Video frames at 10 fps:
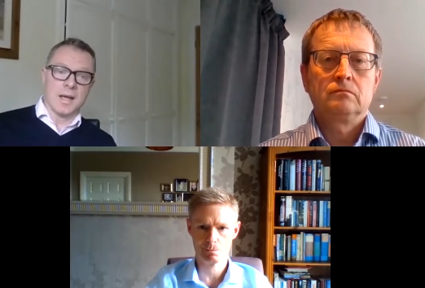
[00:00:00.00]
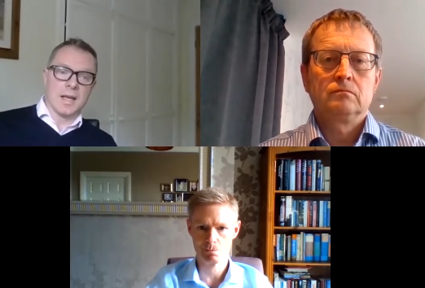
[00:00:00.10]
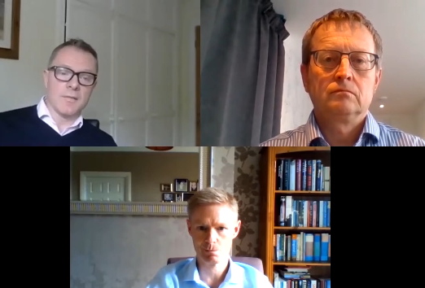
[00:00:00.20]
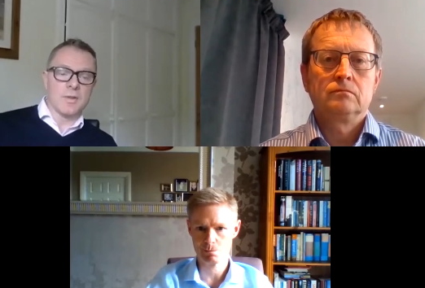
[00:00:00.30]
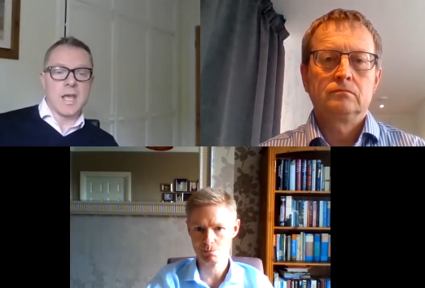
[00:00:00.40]

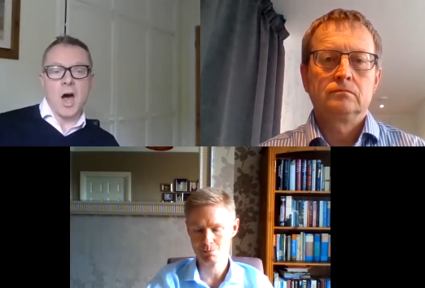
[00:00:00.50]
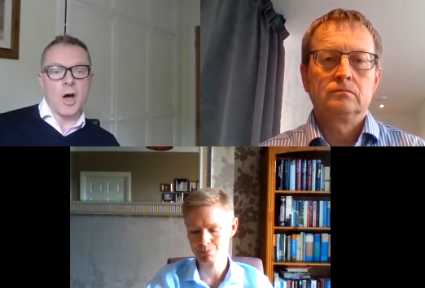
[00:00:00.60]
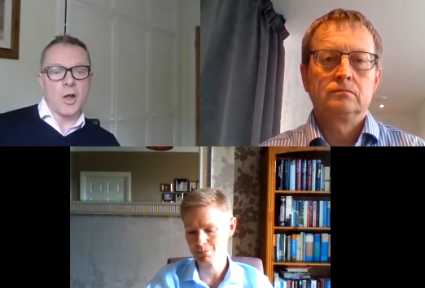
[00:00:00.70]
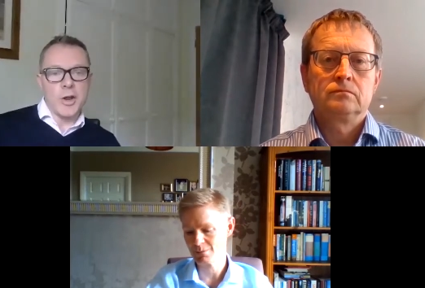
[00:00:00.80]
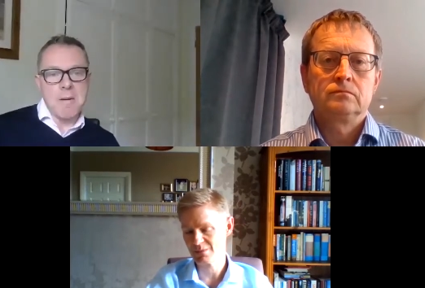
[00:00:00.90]
Speaker 1: given the R
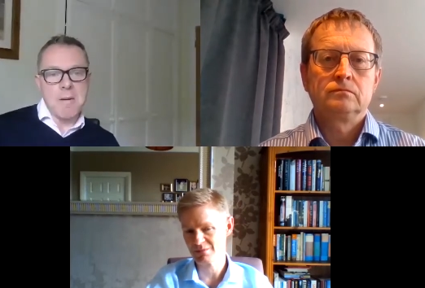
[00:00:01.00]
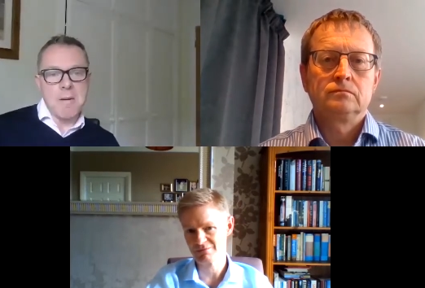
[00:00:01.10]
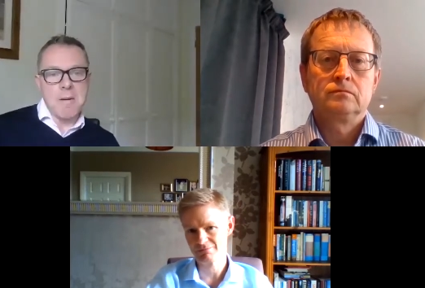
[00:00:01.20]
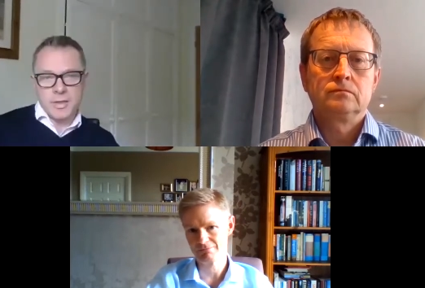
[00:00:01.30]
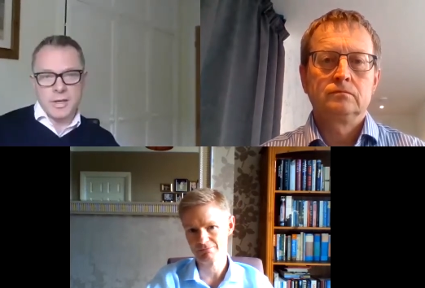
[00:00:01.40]
number
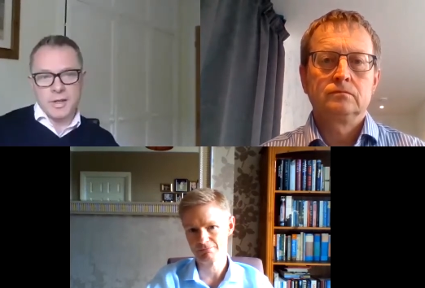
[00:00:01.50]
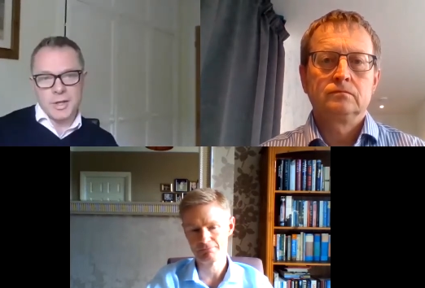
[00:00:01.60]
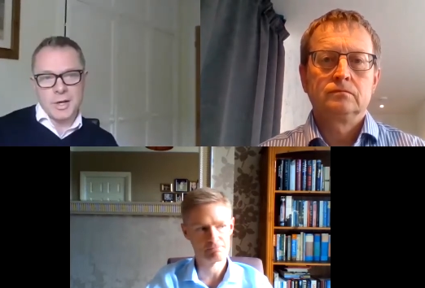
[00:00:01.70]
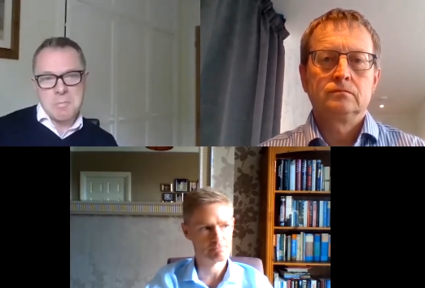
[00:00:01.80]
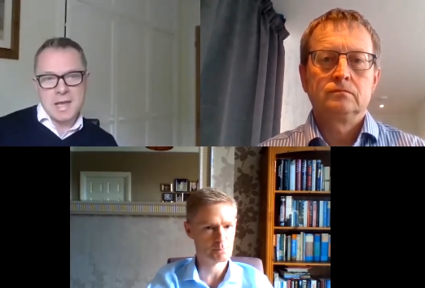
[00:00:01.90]
that that
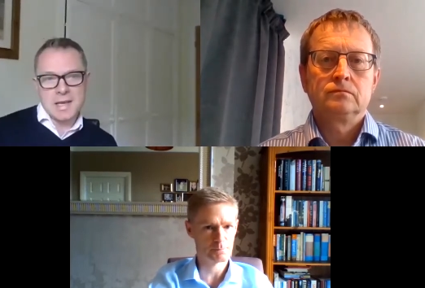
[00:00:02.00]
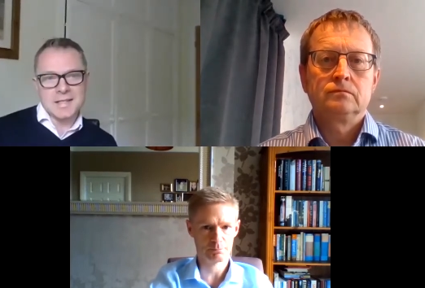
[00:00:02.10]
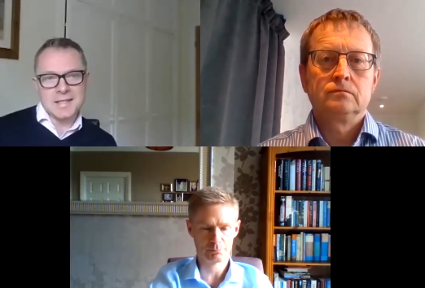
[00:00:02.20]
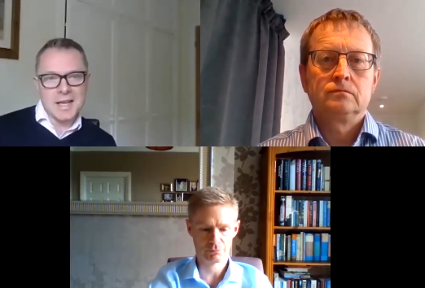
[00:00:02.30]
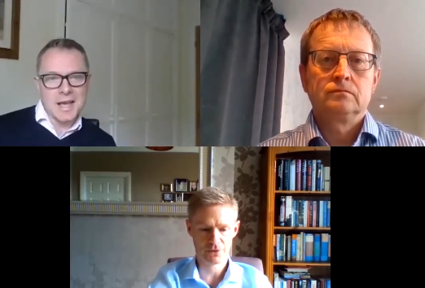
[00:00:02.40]

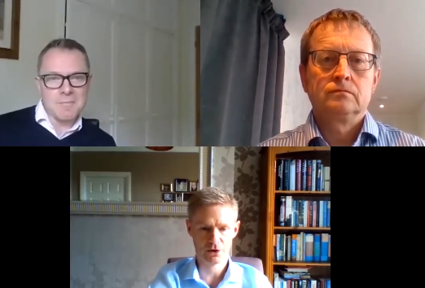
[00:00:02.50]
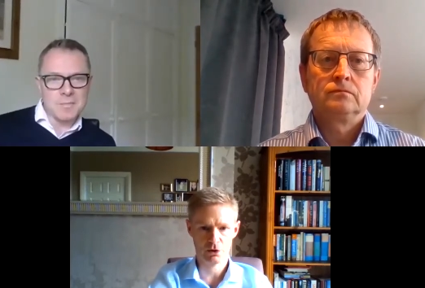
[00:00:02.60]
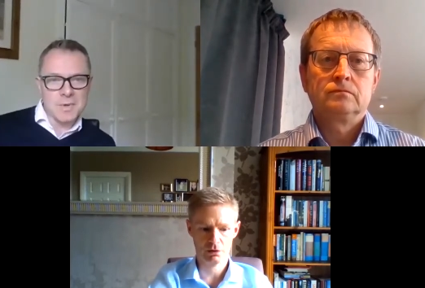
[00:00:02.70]
appears um,